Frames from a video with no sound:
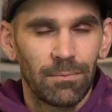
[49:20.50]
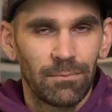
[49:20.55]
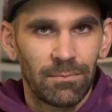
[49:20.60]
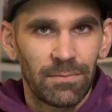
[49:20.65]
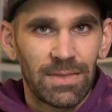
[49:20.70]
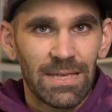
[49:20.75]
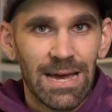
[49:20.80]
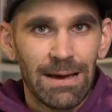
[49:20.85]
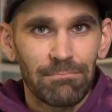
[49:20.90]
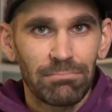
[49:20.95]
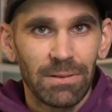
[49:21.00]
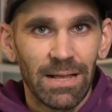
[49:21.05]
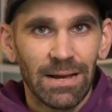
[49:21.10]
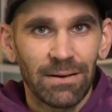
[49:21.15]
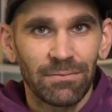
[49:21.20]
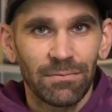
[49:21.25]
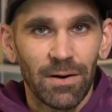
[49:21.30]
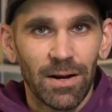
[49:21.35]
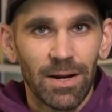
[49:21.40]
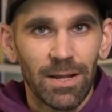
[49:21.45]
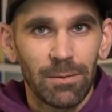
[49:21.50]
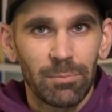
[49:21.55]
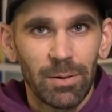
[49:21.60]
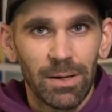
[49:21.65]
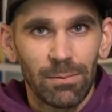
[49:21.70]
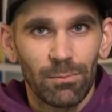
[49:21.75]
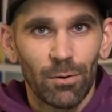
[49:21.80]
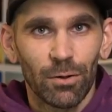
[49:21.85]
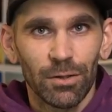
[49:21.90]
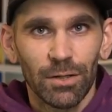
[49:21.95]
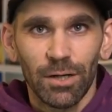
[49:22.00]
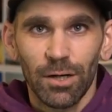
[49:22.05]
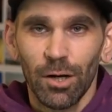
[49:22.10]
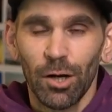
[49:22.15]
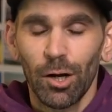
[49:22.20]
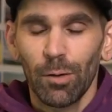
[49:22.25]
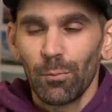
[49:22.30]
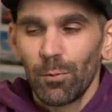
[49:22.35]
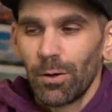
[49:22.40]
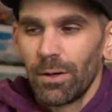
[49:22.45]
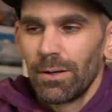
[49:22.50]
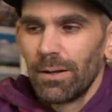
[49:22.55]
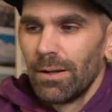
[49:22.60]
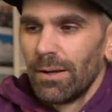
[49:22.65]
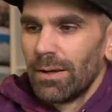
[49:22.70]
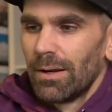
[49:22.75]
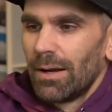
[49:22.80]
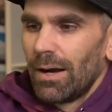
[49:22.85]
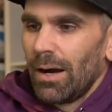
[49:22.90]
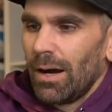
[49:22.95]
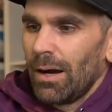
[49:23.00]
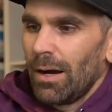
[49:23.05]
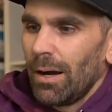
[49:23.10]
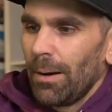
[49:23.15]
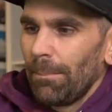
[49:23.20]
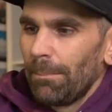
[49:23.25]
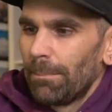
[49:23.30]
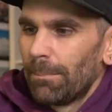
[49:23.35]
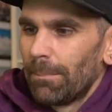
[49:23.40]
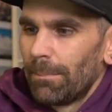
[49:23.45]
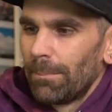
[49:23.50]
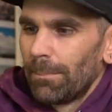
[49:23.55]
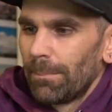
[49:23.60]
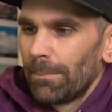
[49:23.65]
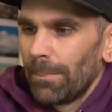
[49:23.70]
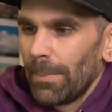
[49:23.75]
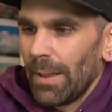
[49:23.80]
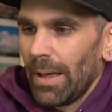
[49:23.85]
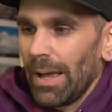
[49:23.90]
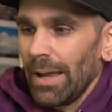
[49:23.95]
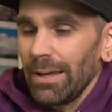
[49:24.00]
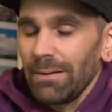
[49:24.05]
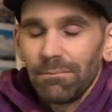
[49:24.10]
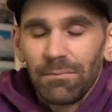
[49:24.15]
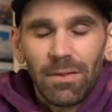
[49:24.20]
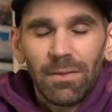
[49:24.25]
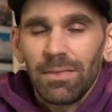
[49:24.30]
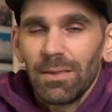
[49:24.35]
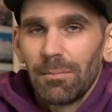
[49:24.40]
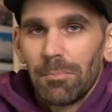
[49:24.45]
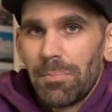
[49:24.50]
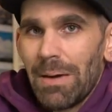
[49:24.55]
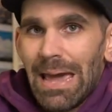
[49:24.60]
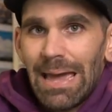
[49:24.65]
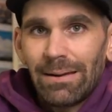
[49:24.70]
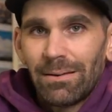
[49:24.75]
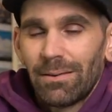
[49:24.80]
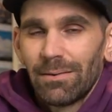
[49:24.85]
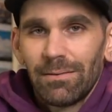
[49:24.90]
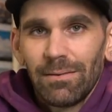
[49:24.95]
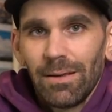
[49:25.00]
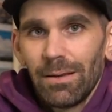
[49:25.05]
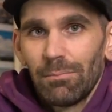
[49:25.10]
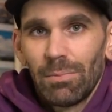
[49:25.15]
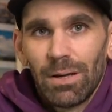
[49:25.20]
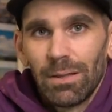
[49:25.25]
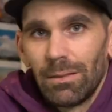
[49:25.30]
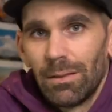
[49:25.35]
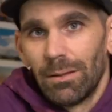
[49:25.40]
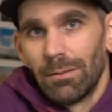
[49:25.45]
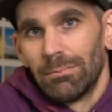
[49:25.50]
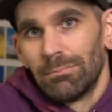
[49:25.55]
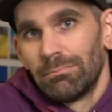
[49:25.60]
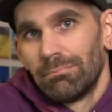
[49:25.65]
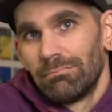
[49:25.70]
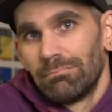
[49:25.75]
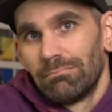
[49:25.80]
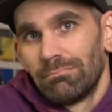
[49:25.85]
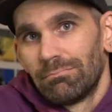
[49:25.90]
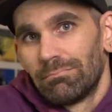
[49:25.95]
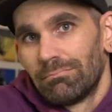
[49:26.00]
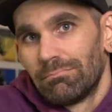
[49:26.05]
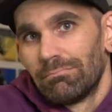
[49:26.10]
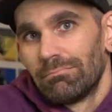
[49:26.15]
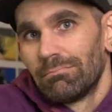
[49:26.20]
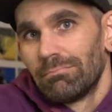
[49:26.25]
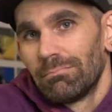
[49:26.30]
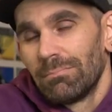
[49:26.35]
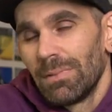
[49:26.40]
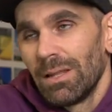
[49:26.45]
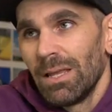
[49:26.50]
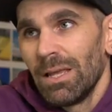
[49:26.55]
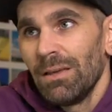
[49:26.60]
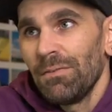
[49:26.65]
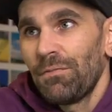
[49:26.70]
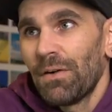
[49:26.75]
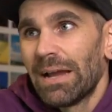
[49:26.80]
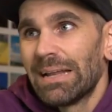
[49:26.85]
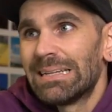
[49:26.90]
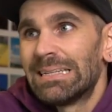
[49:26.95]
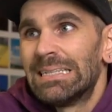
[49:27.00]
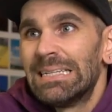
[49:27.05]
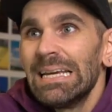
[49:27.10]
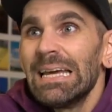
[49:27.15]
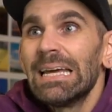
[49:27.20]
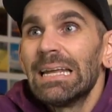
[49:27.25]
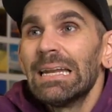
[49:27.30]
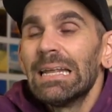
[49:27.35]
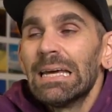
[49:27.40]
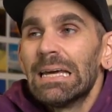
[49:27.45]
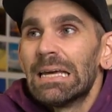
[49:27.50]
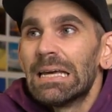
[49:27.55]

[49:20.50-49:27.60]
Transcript: that BlackFridayPaintball.com one, I have nothing bad to say about them. If I did,